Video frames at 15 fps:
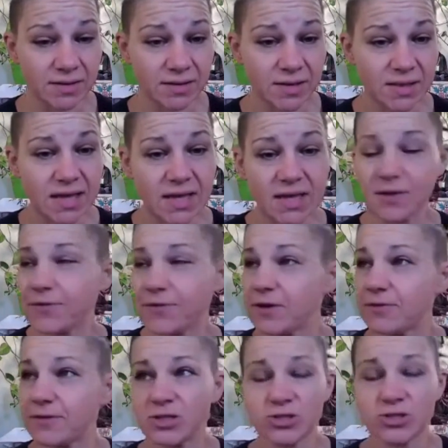that if I
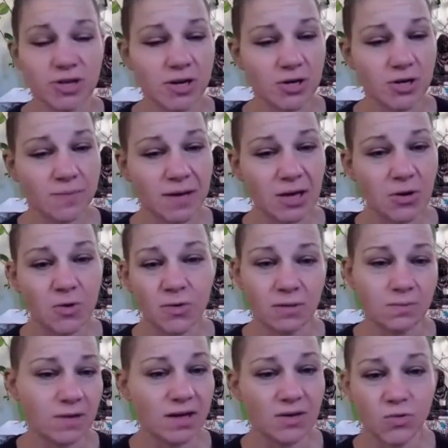venture out on my own,
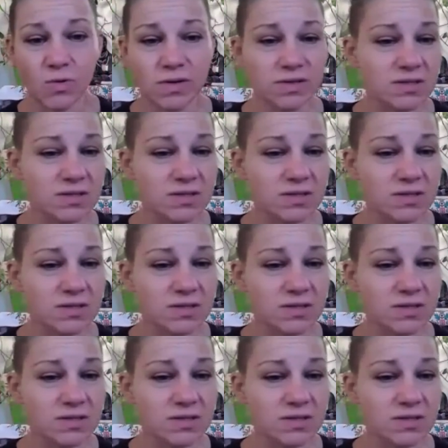I'm not going